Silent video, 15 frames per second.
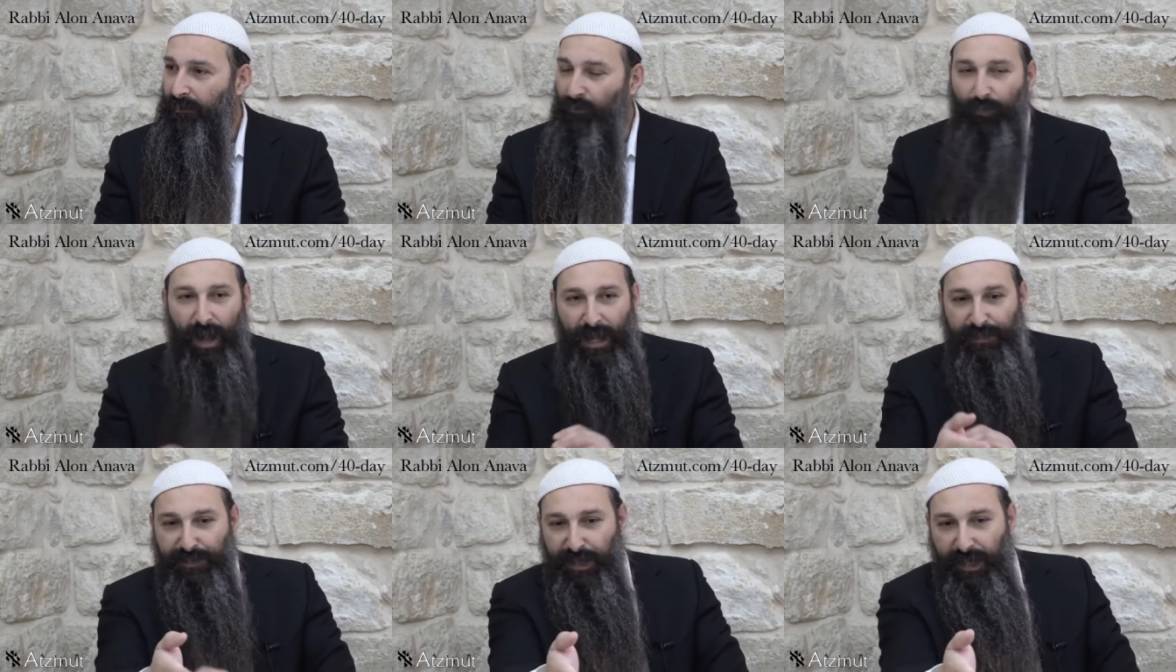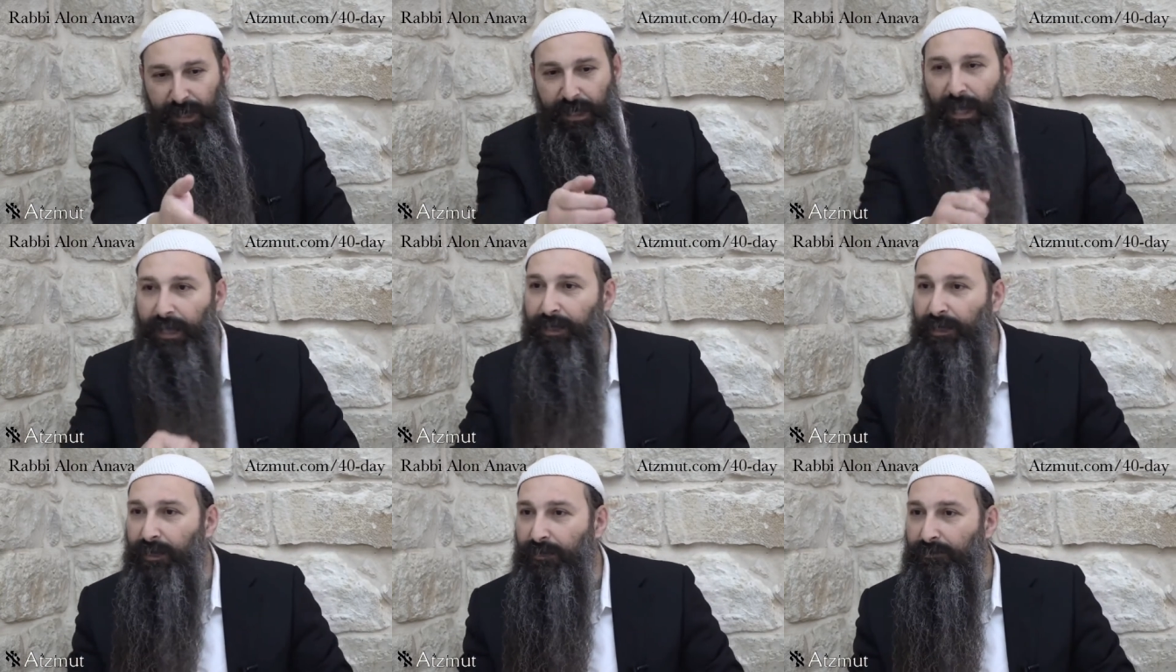Why is he
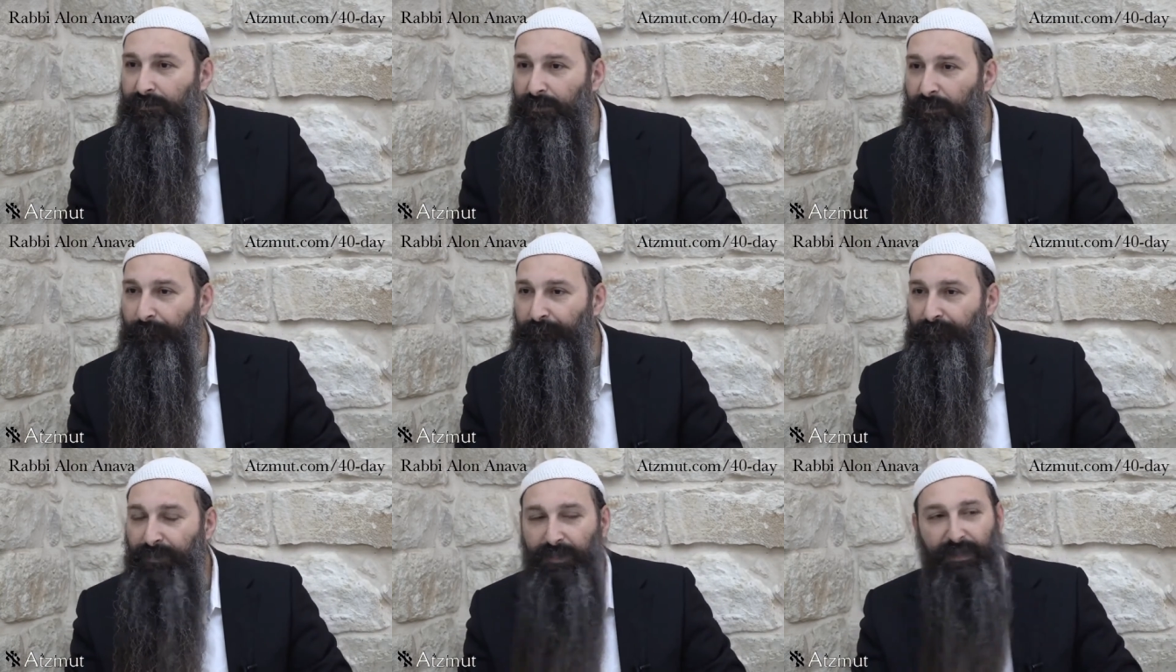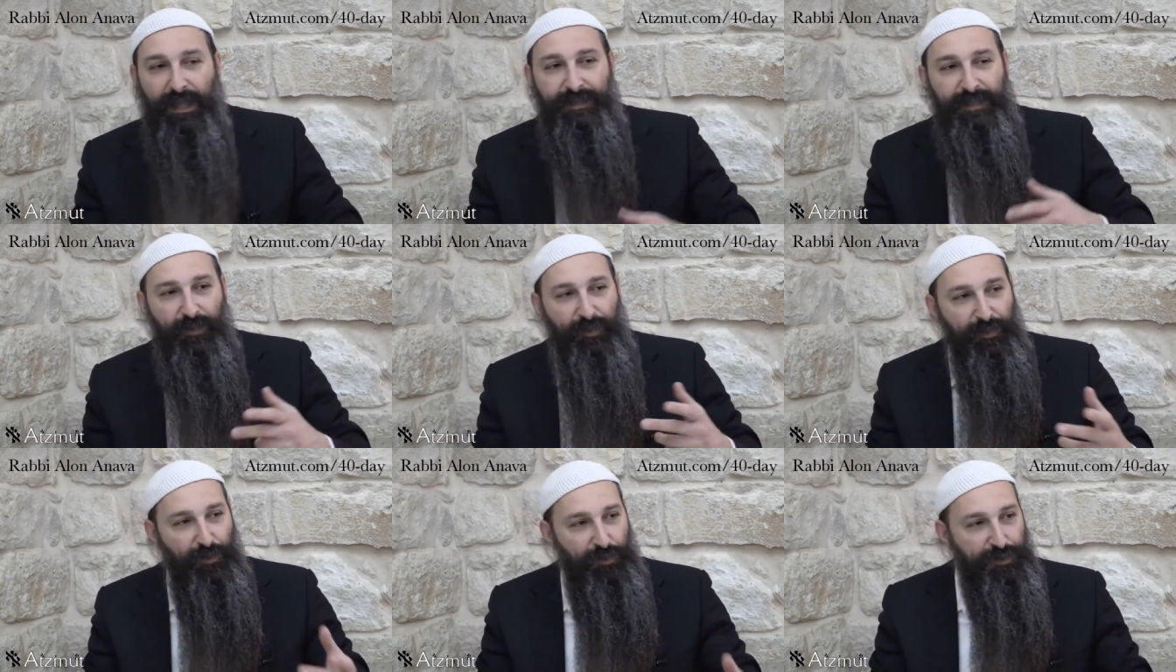getting it? That's
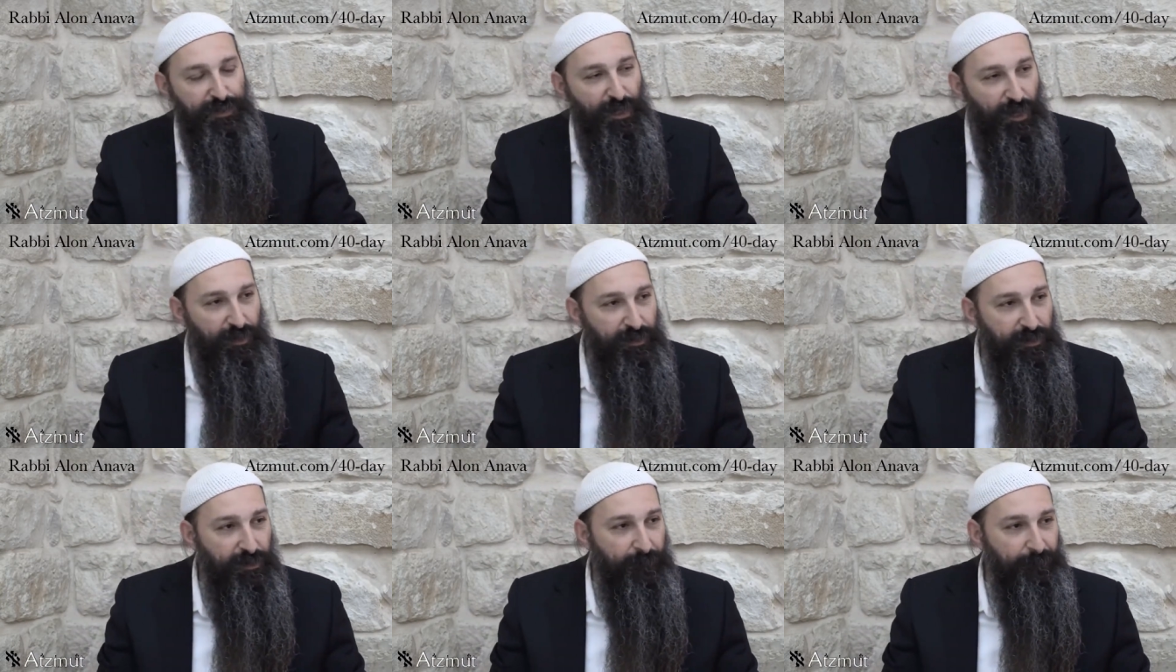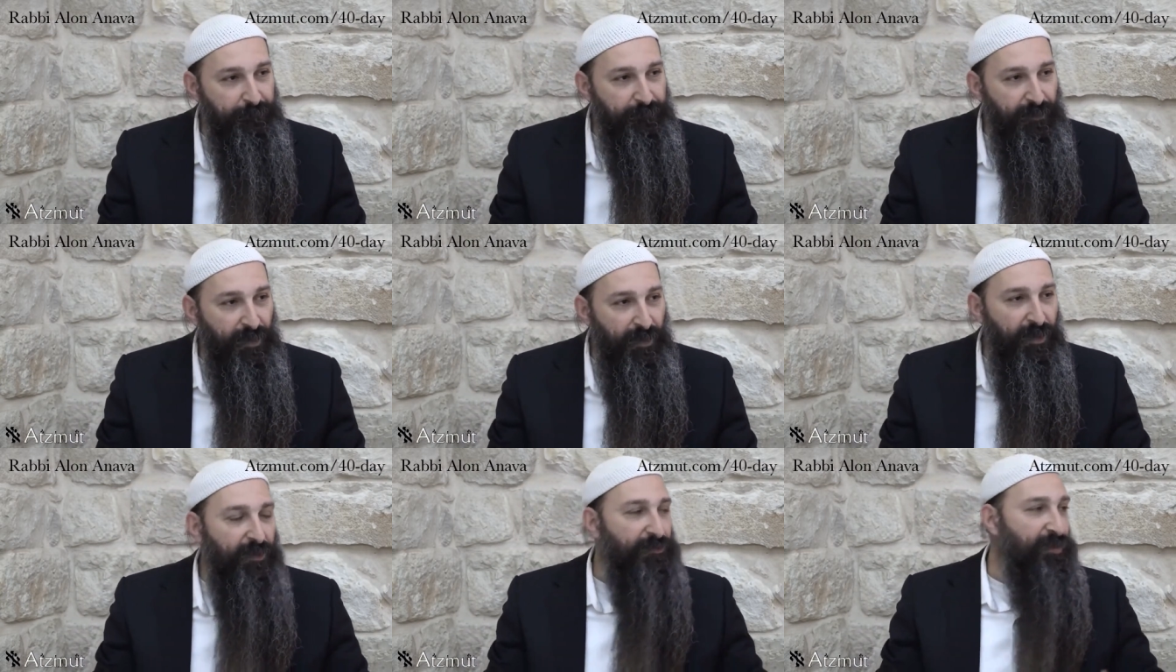how it all started.
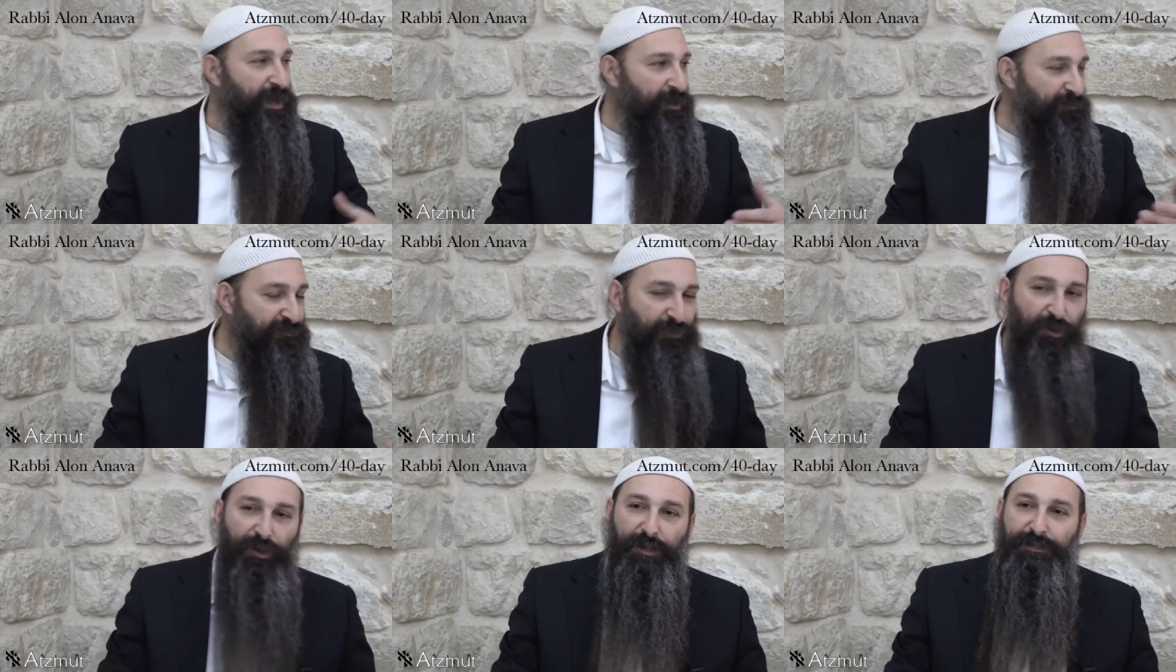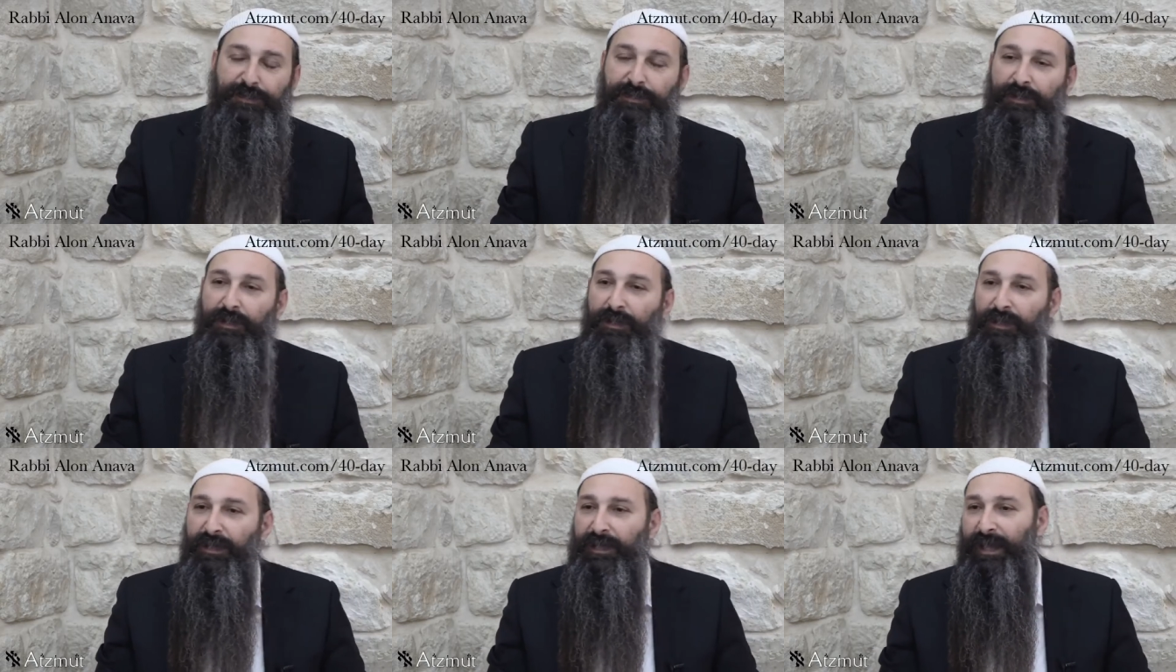Then, of course,
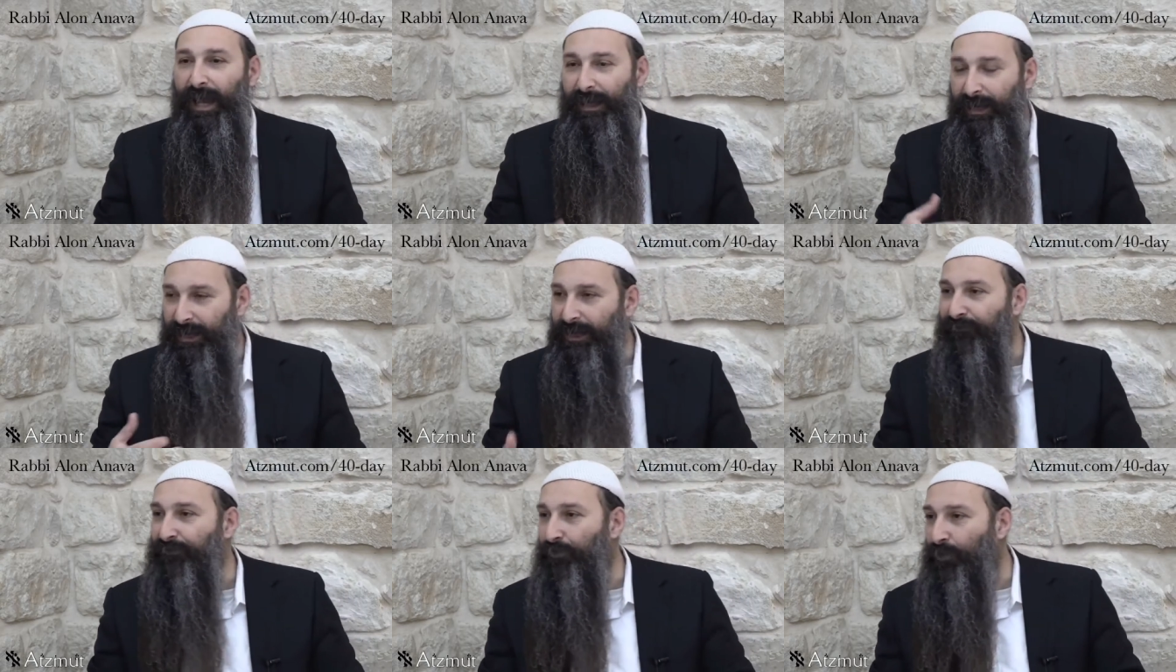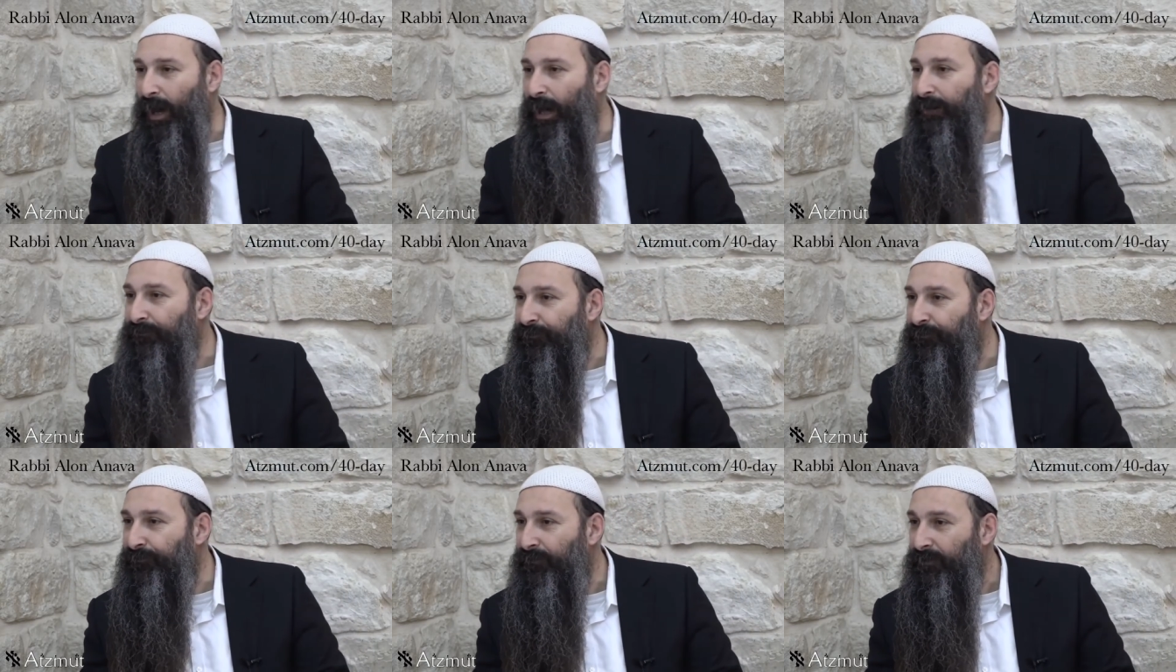he had an evil
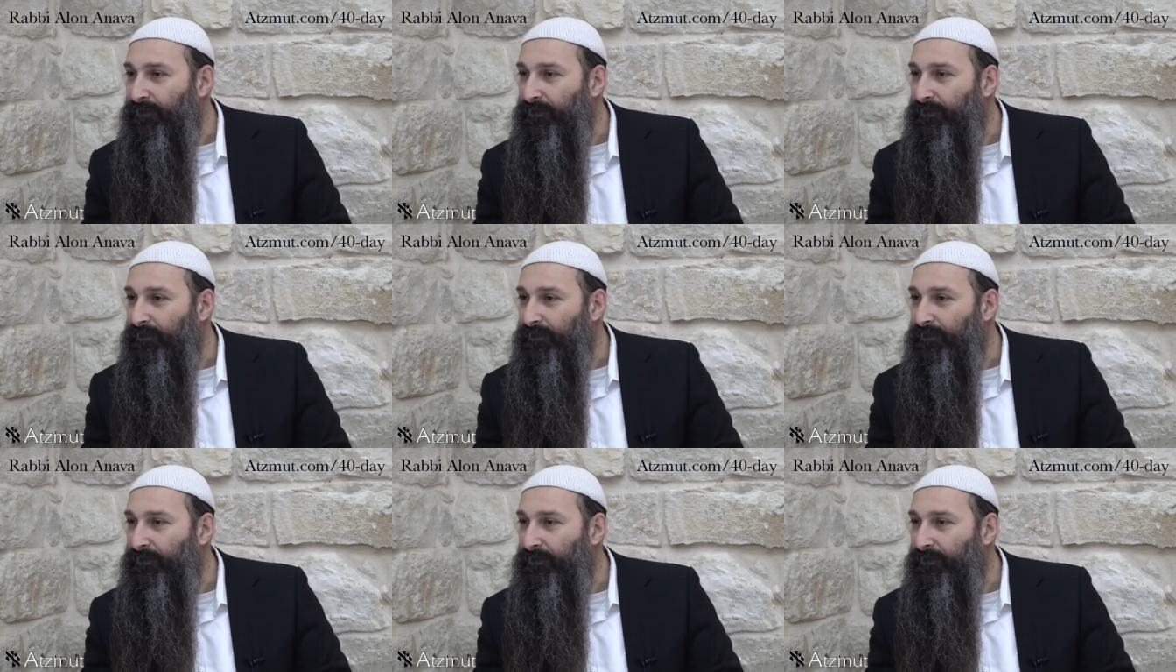wife.